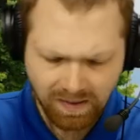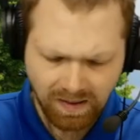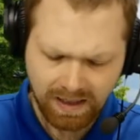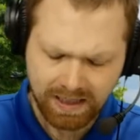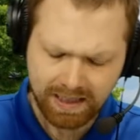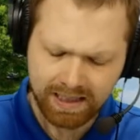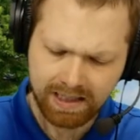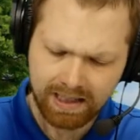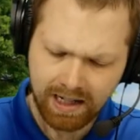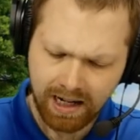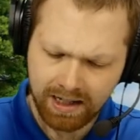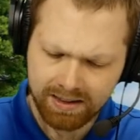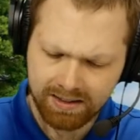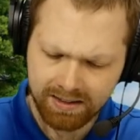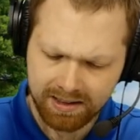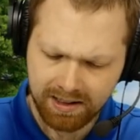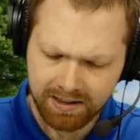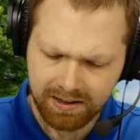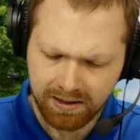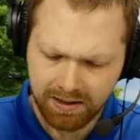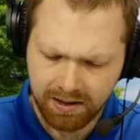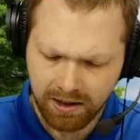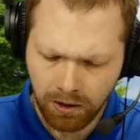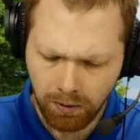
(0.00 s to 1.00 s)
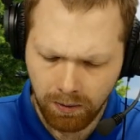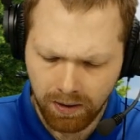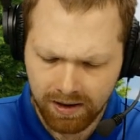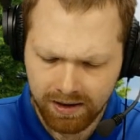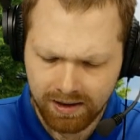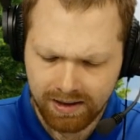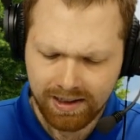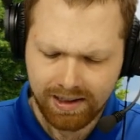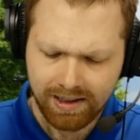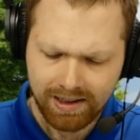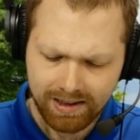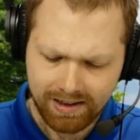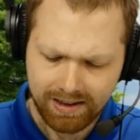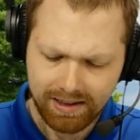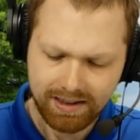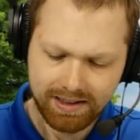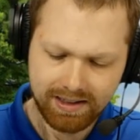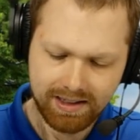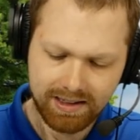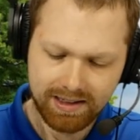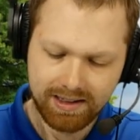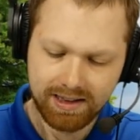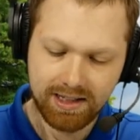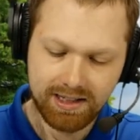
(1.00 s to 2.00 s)
And God said to Noah,
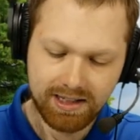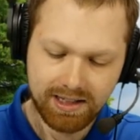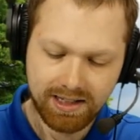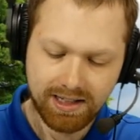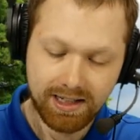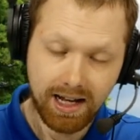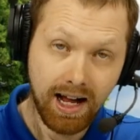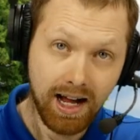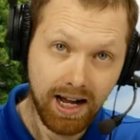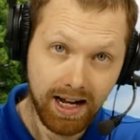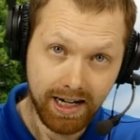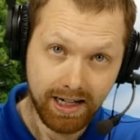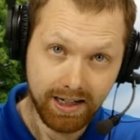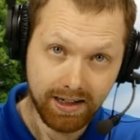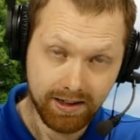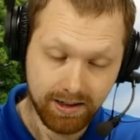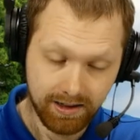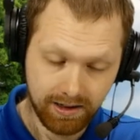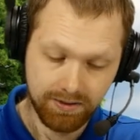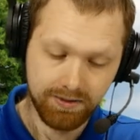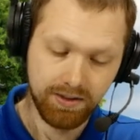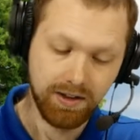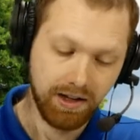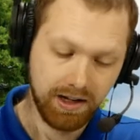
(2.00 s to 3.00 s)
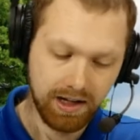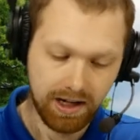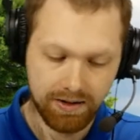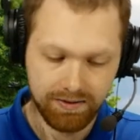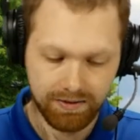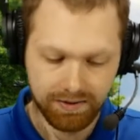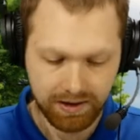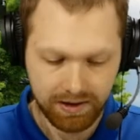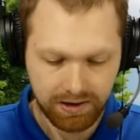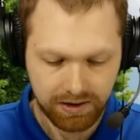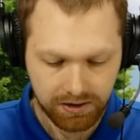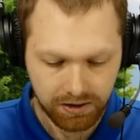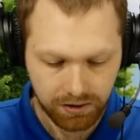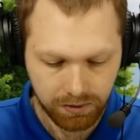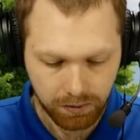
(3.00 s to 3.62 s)
This is the sign of the covenant